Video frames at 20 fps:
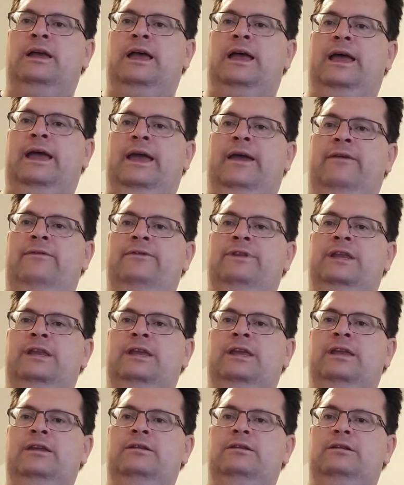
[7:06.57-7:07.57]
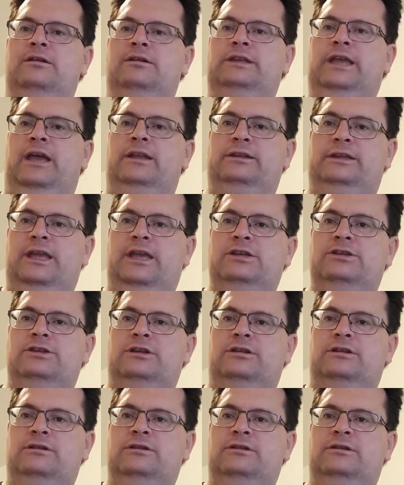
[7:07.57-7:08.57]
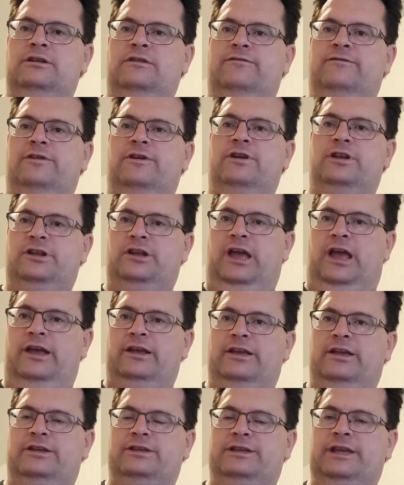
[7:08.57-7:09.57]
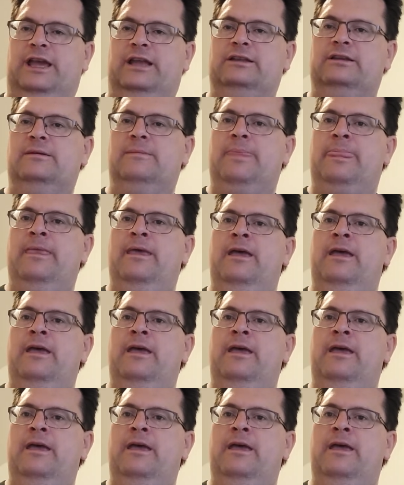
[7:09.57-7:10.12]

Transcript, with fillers: and the Detonation, the first, on uh, cassette.